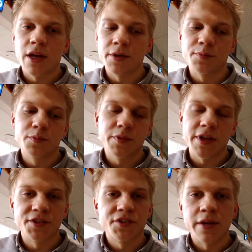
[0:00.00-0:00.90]
I
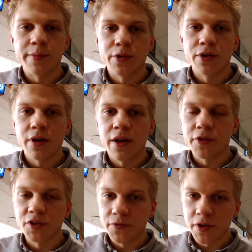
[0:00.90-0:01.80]
guess I'm your
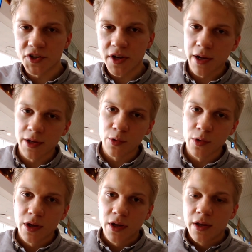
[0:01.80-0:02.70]
average Finnish guy who
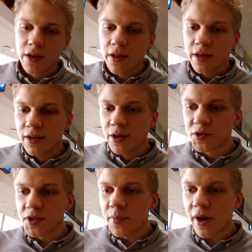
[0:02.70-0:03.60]

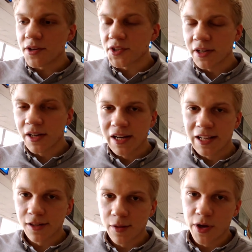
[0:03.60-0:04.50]
knows embarrassingly
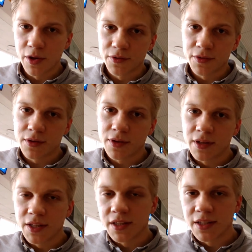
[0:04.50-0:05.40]
little about
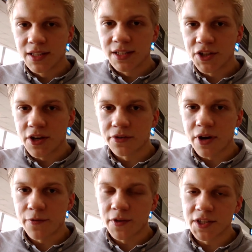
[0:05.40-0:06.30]

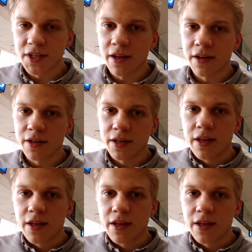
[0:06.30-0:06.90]
geographics and